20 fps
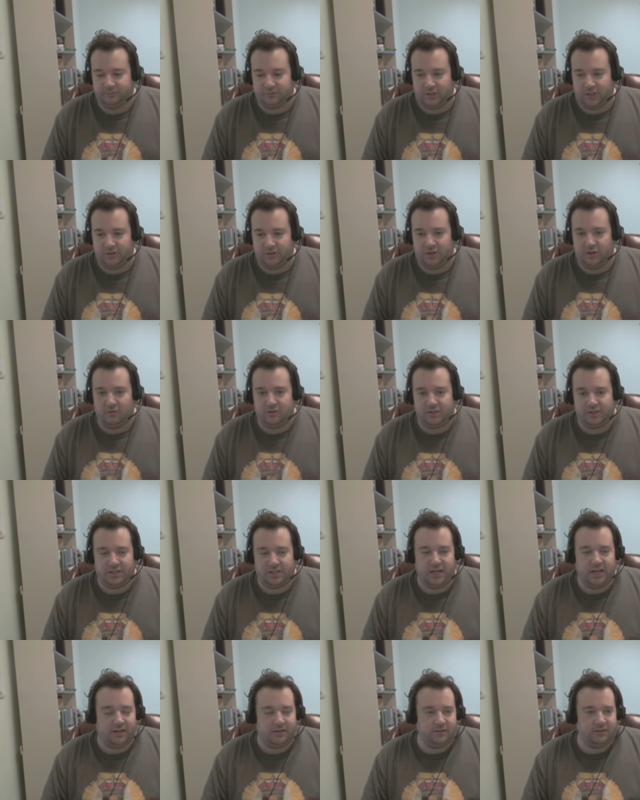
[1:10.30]
don't
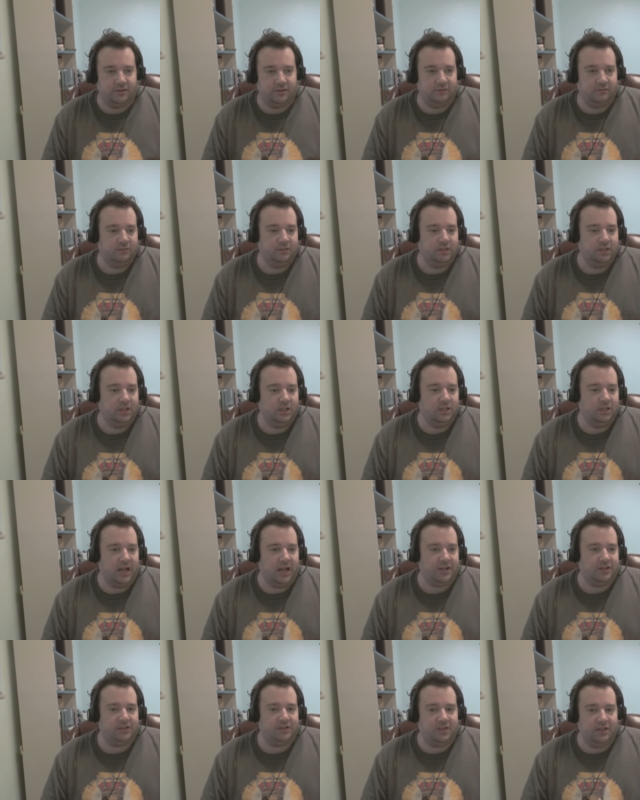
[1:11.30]
see it
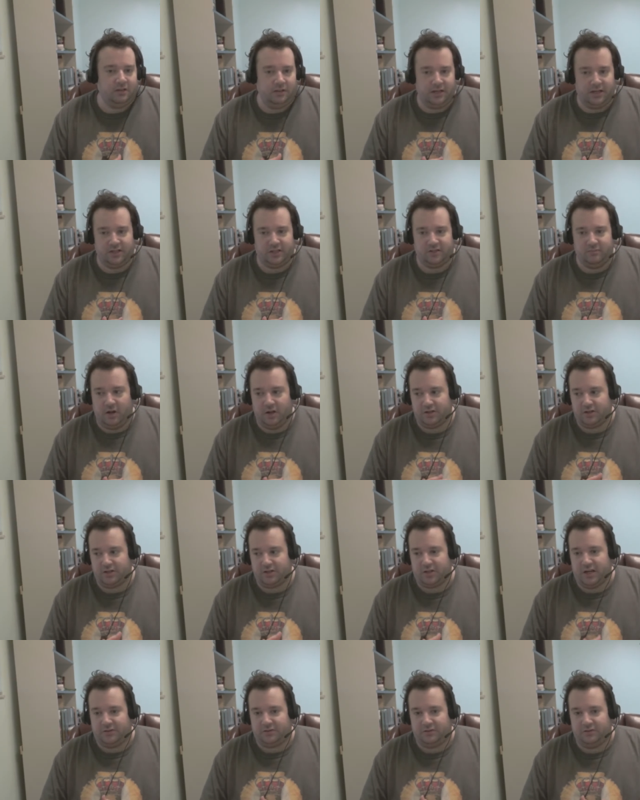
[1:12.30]
as stealing as
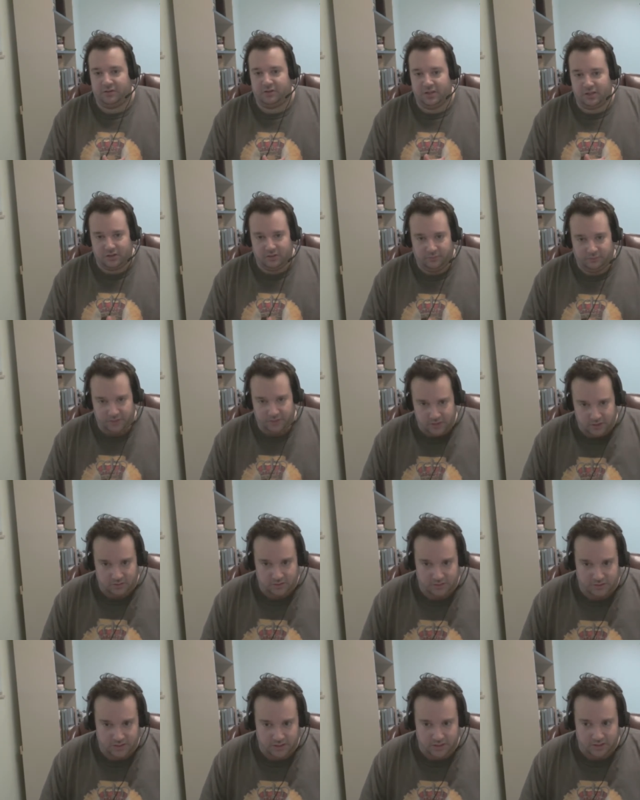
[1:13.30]
much as traditional
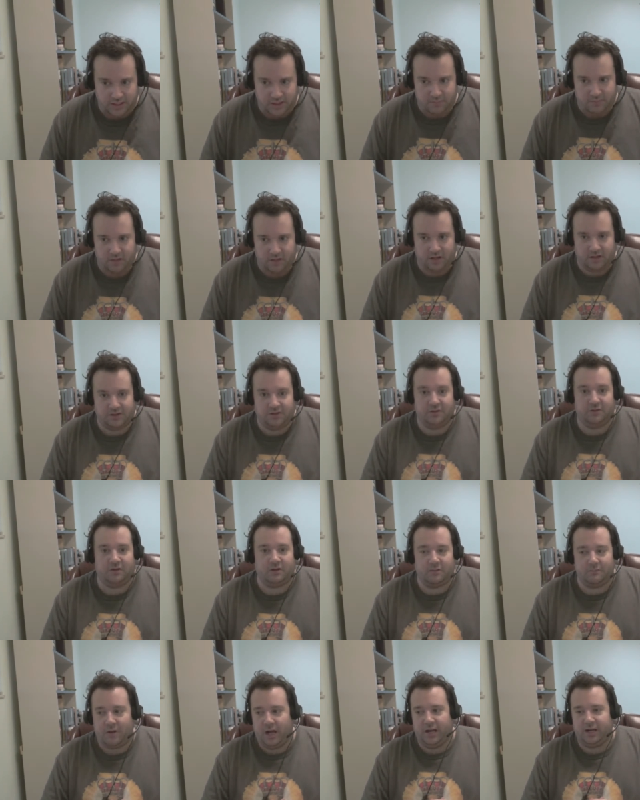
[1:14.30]
physical stealing because, in
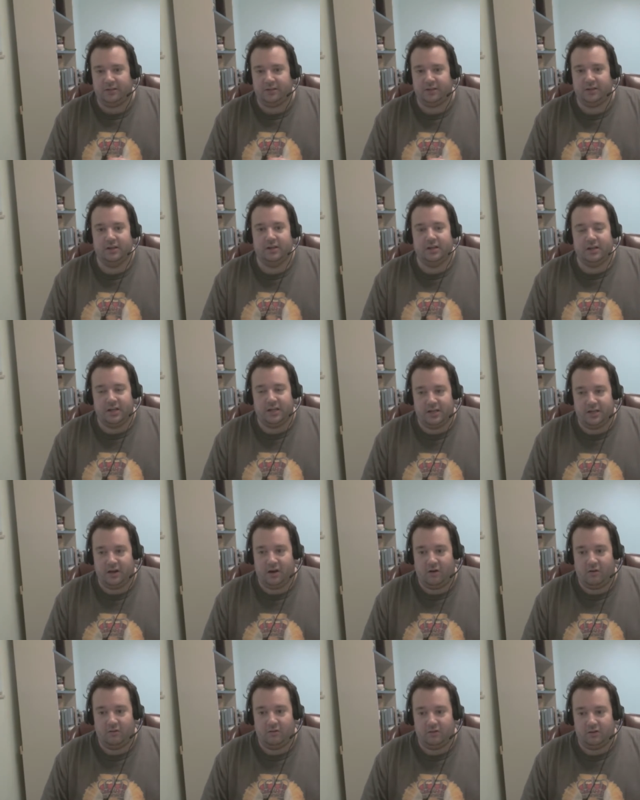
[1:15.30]
their mind,
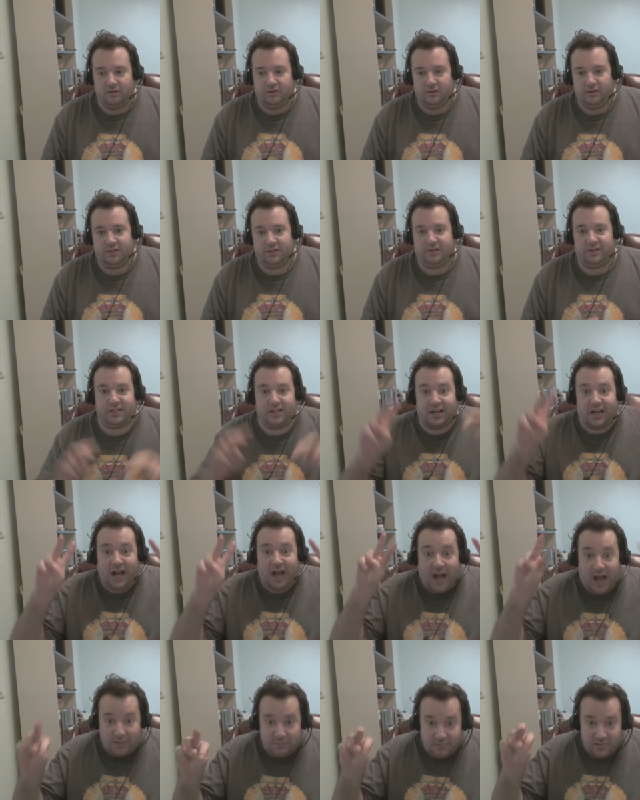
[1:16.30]
it's a
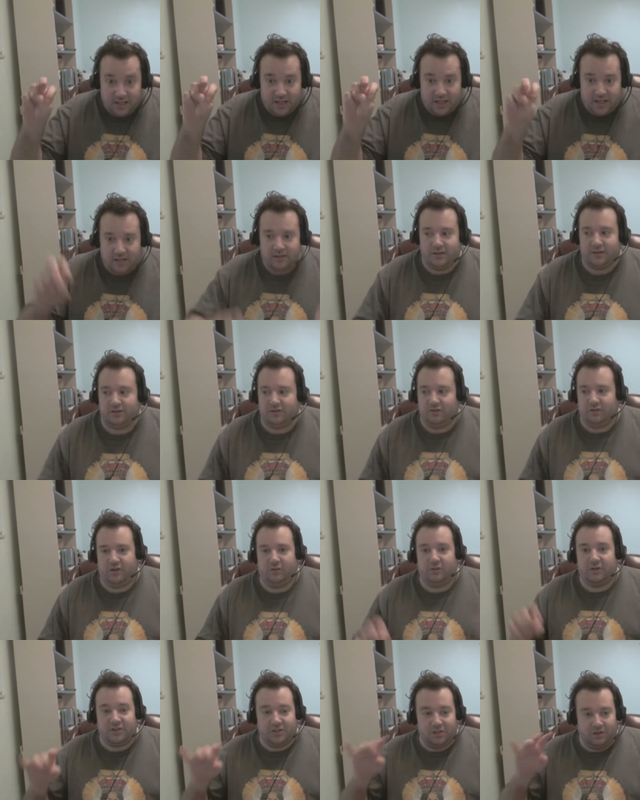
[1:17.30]
copy, so the
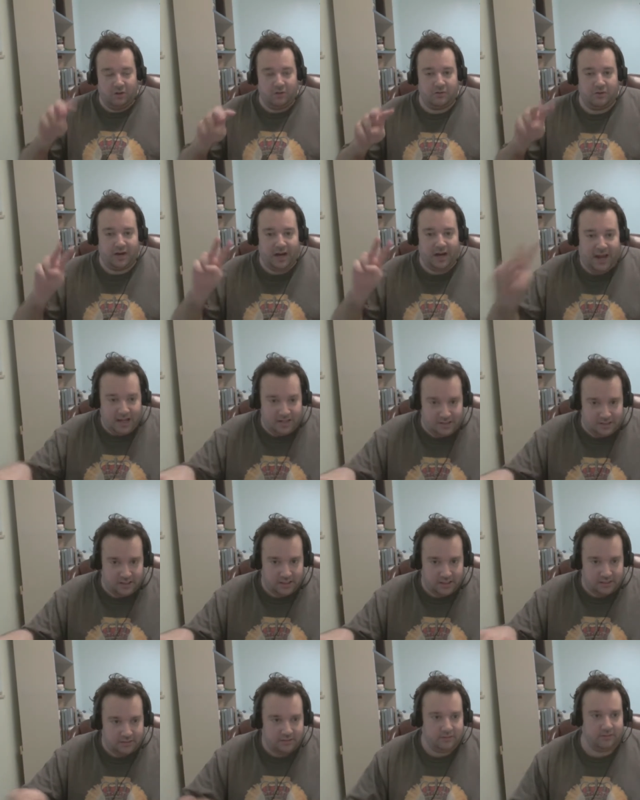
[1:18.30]
original owner has
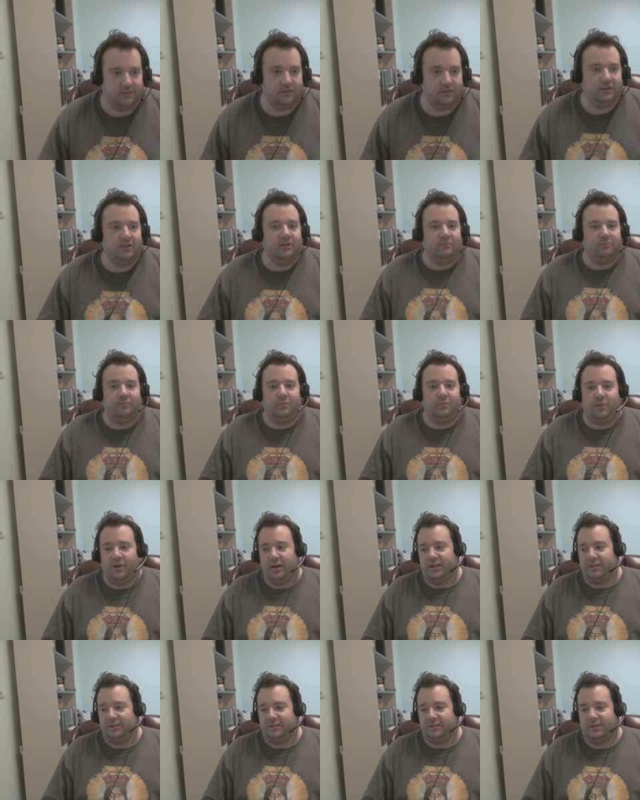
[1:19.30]
it,
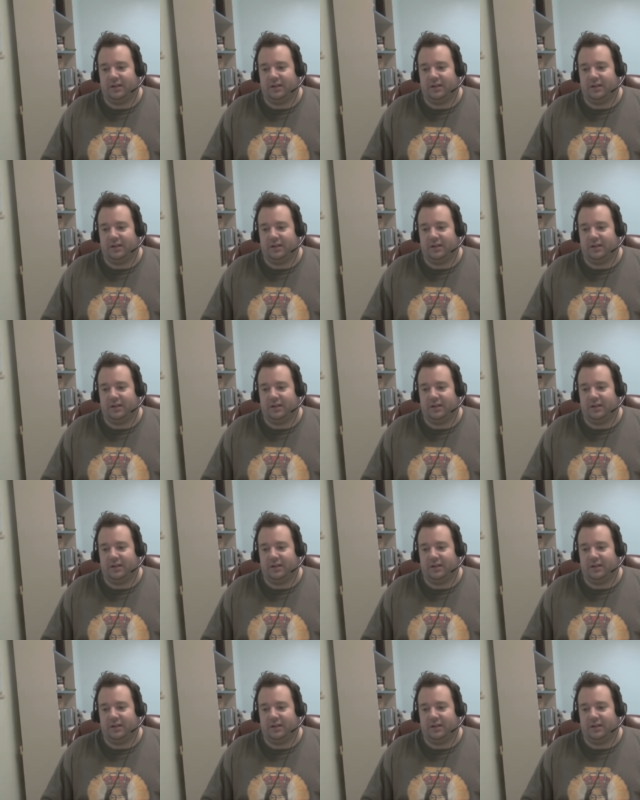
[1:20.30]
but